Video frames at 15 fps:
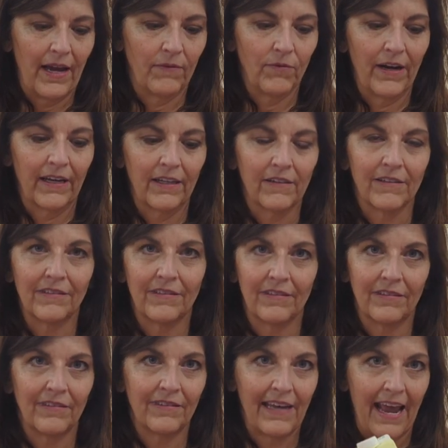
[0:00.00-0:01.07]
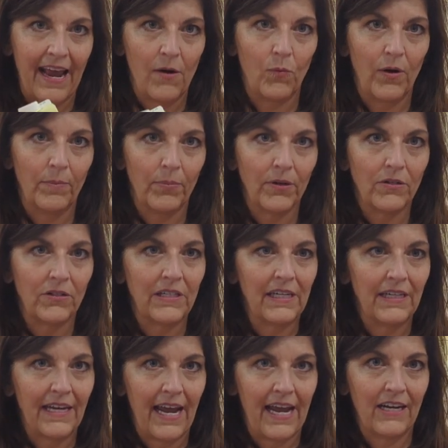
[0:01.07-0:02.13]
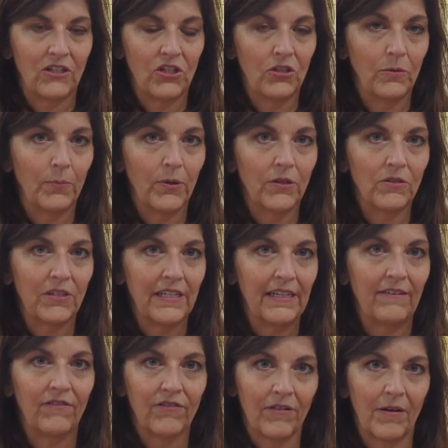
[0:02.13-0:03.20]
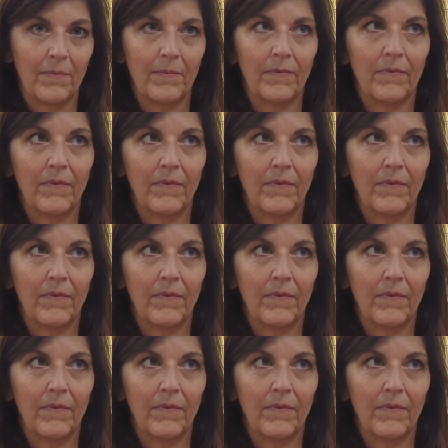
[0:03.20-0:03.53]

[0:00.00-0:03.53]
and regular is this is A1 protein, A2 protein from